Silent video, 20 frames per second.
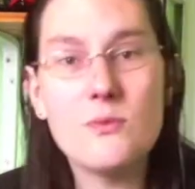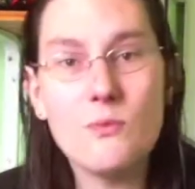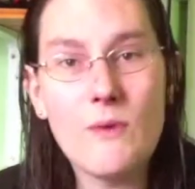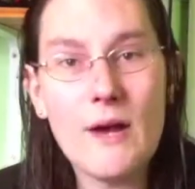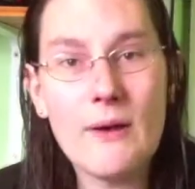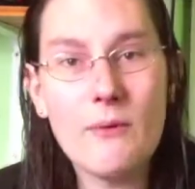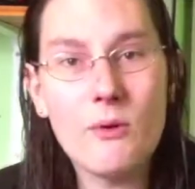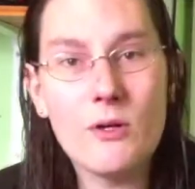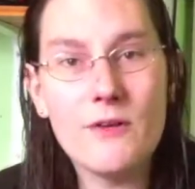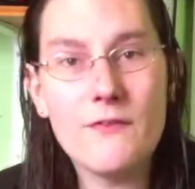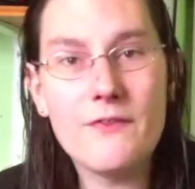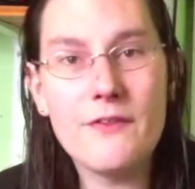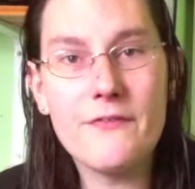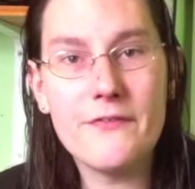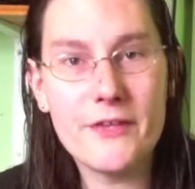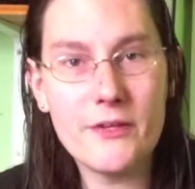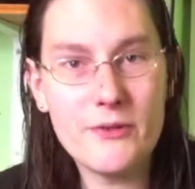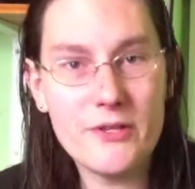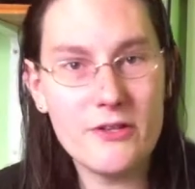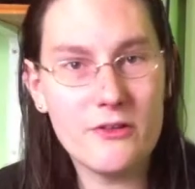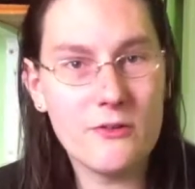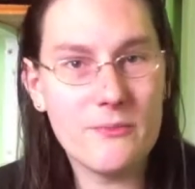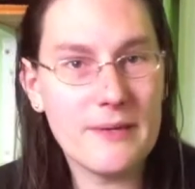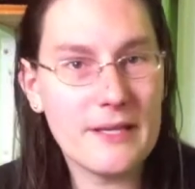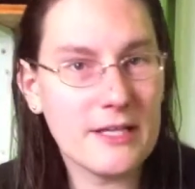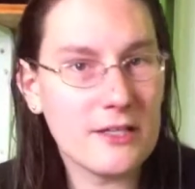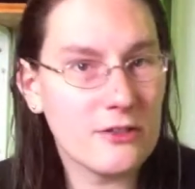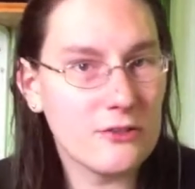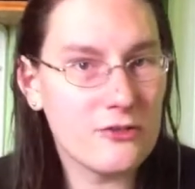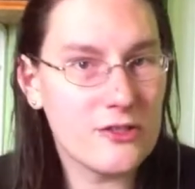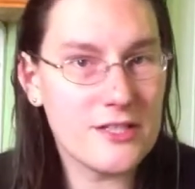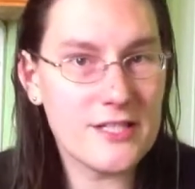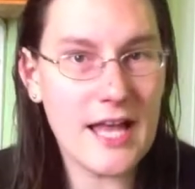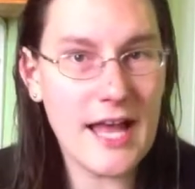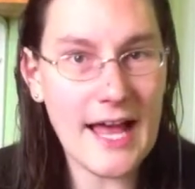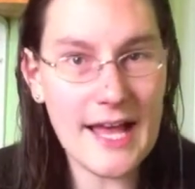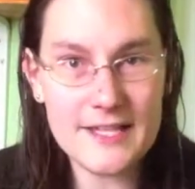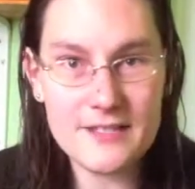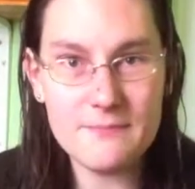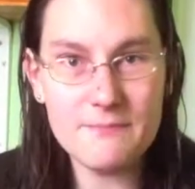one of the few European countries
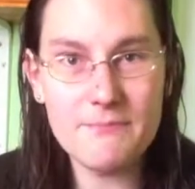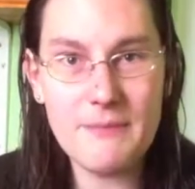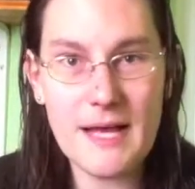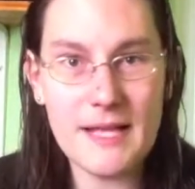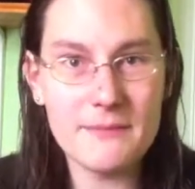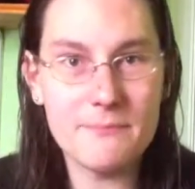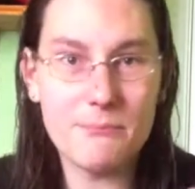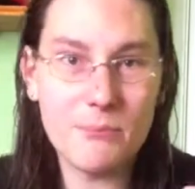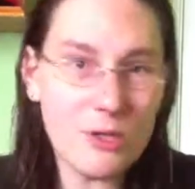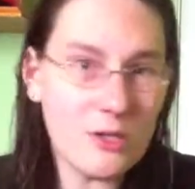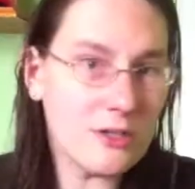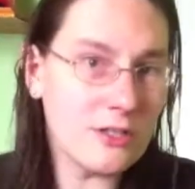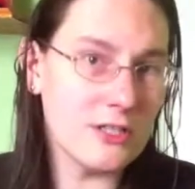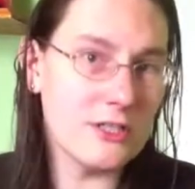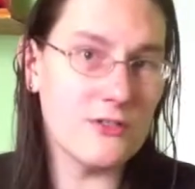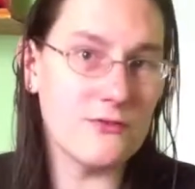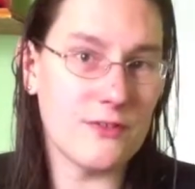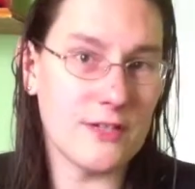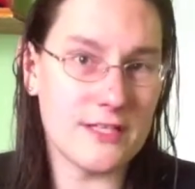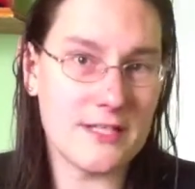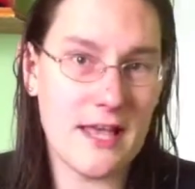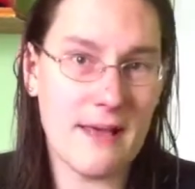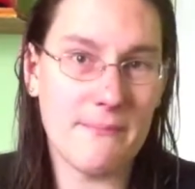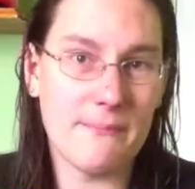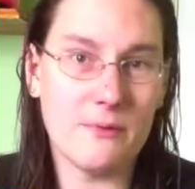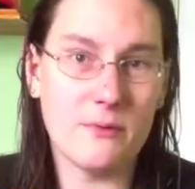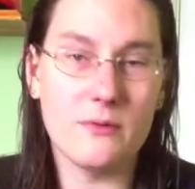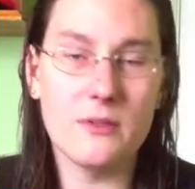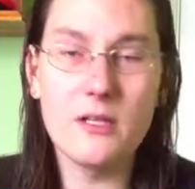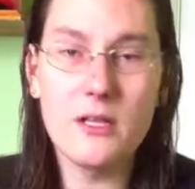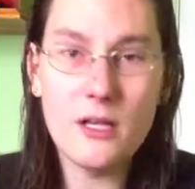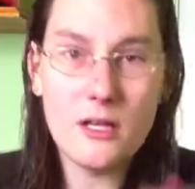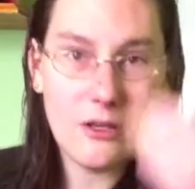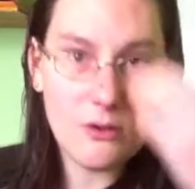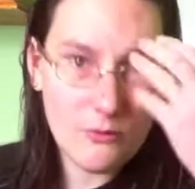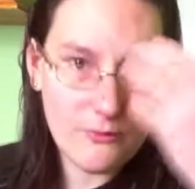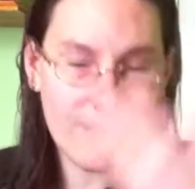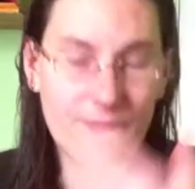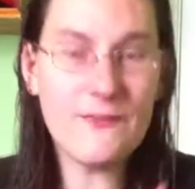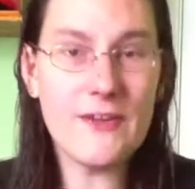that hasn't banned burkas, for example.
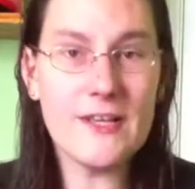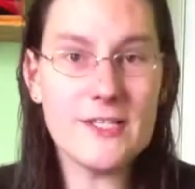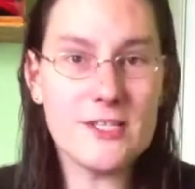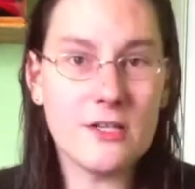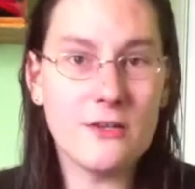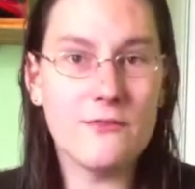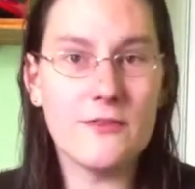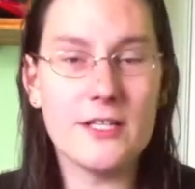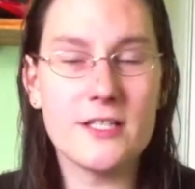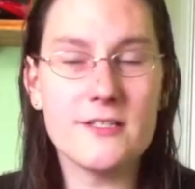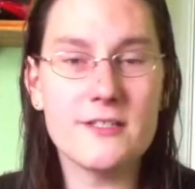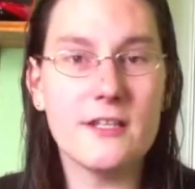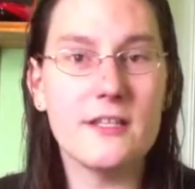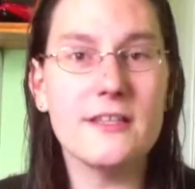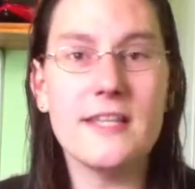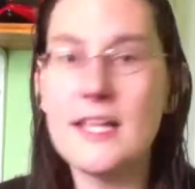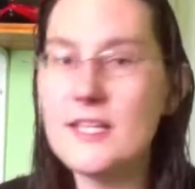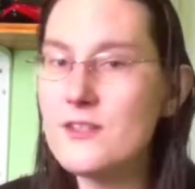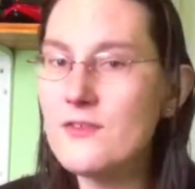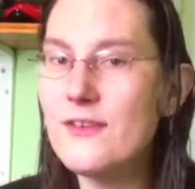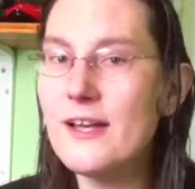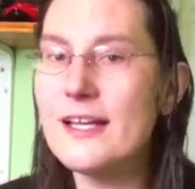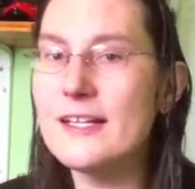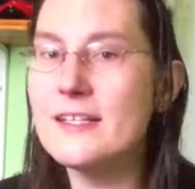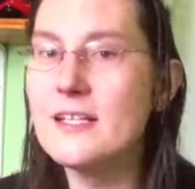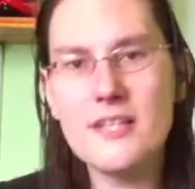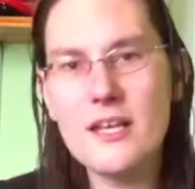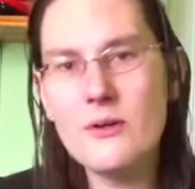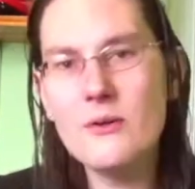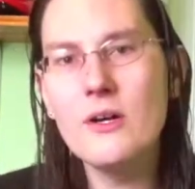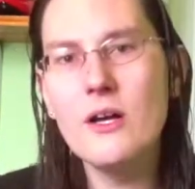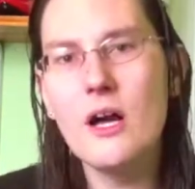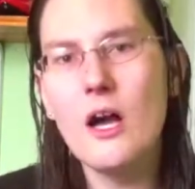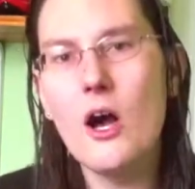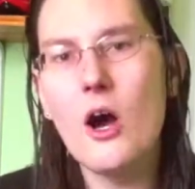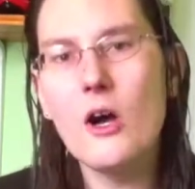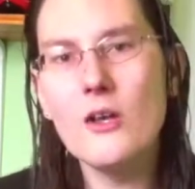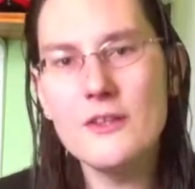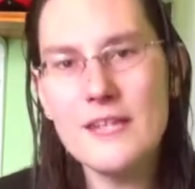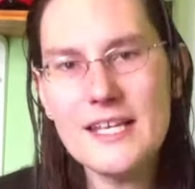Face coverings, that's fine. So,
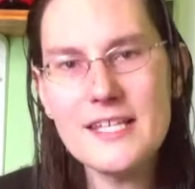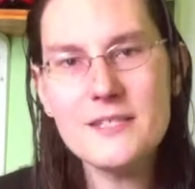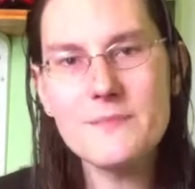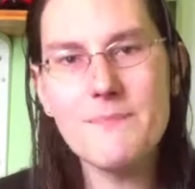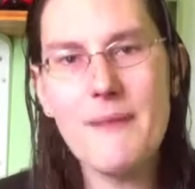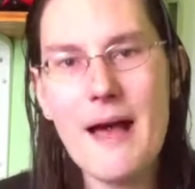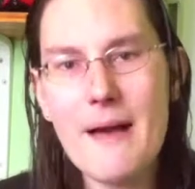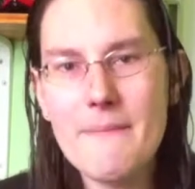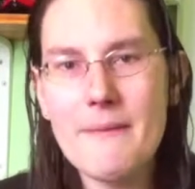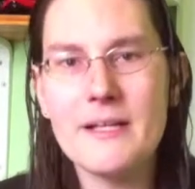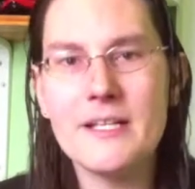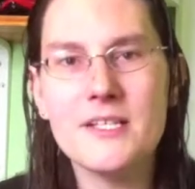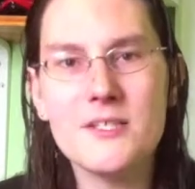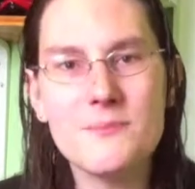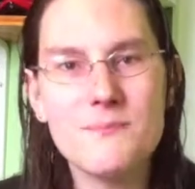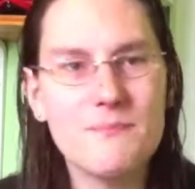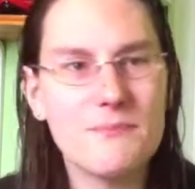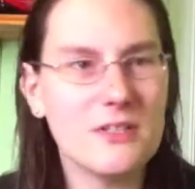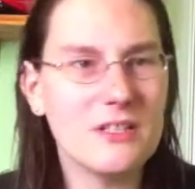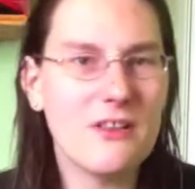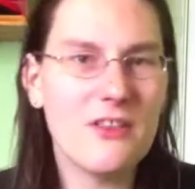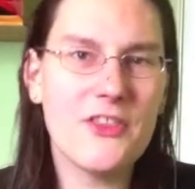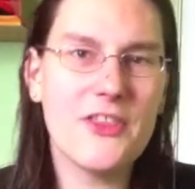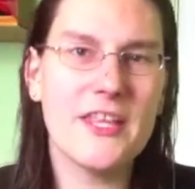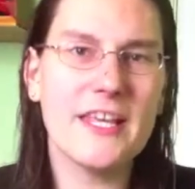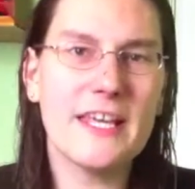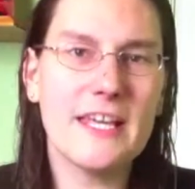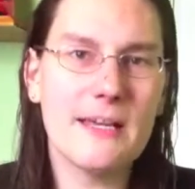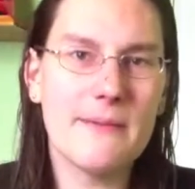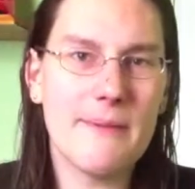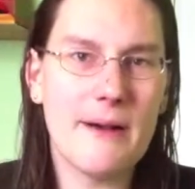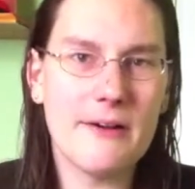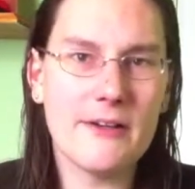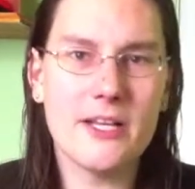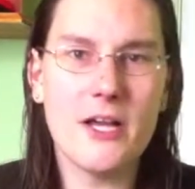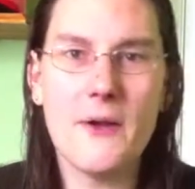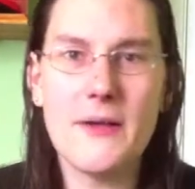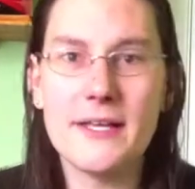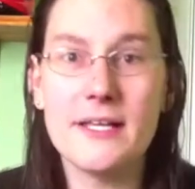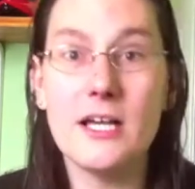unless Batman is thinking
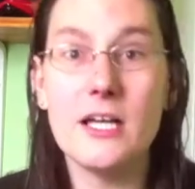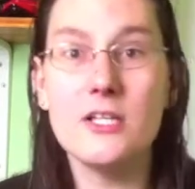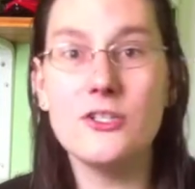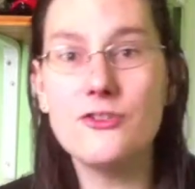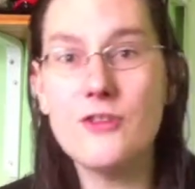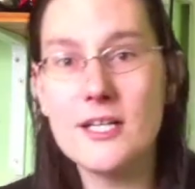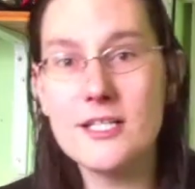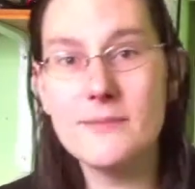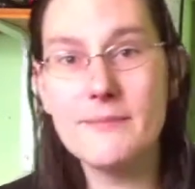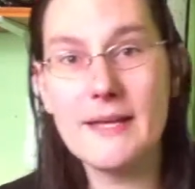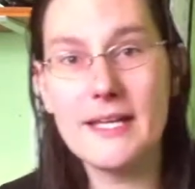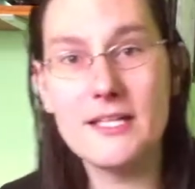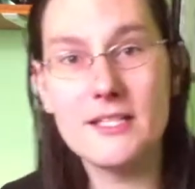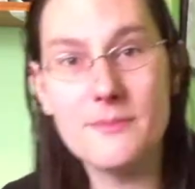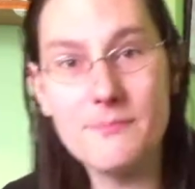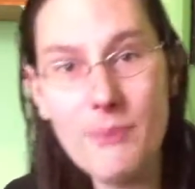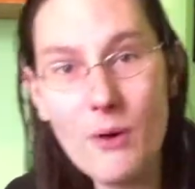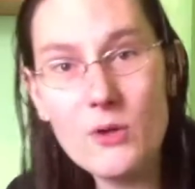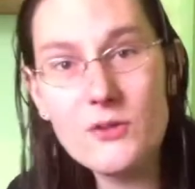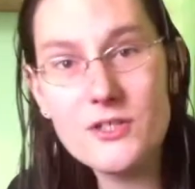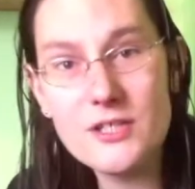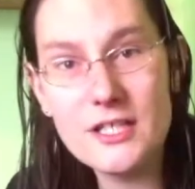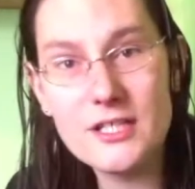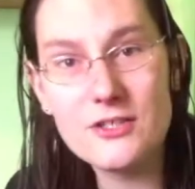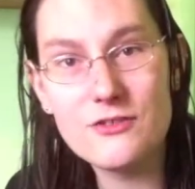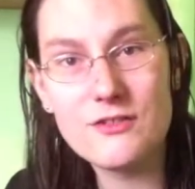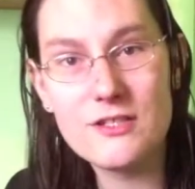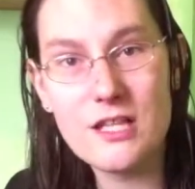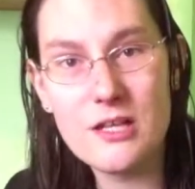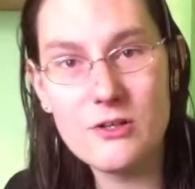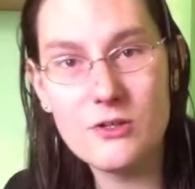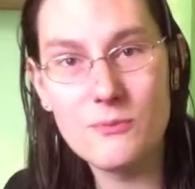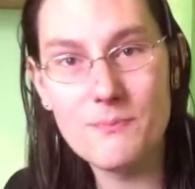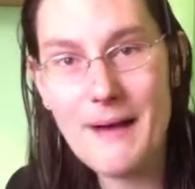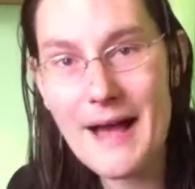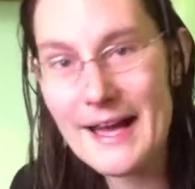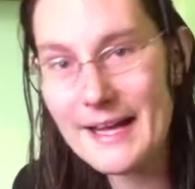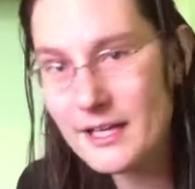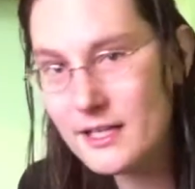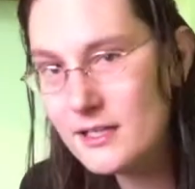about going and trying to make a deposit into his local
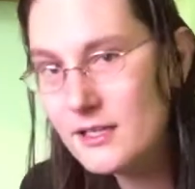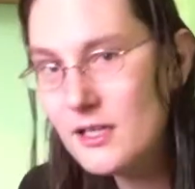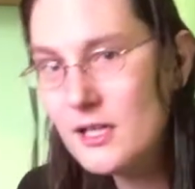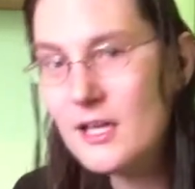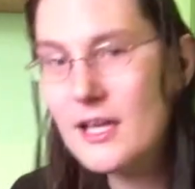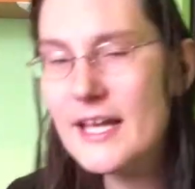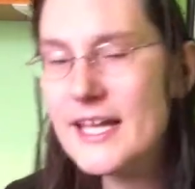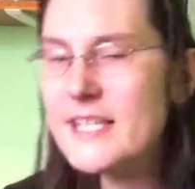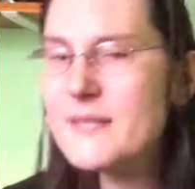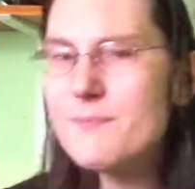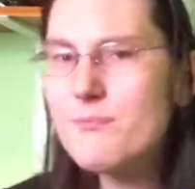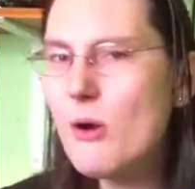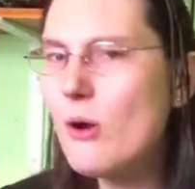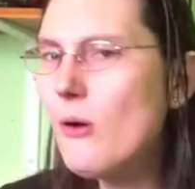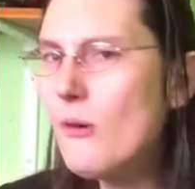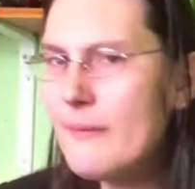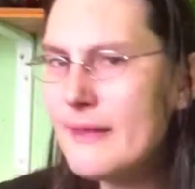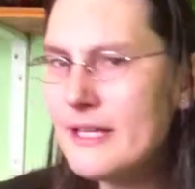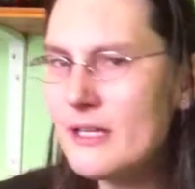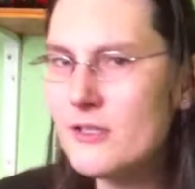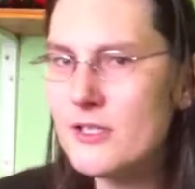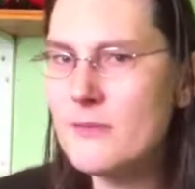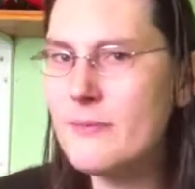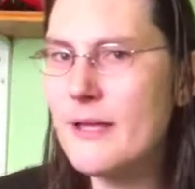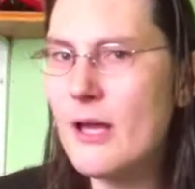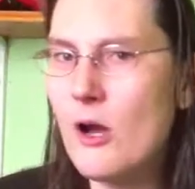bank, he's probably going to